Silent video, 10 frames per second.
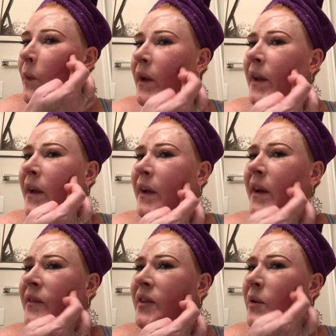But yeah,
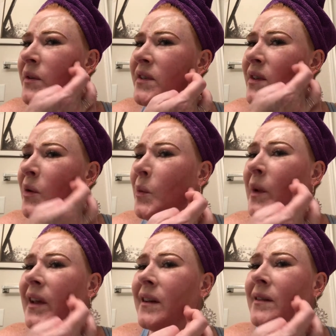I have to do a slow
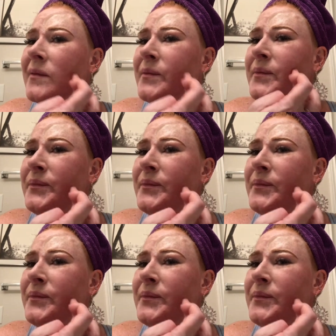wean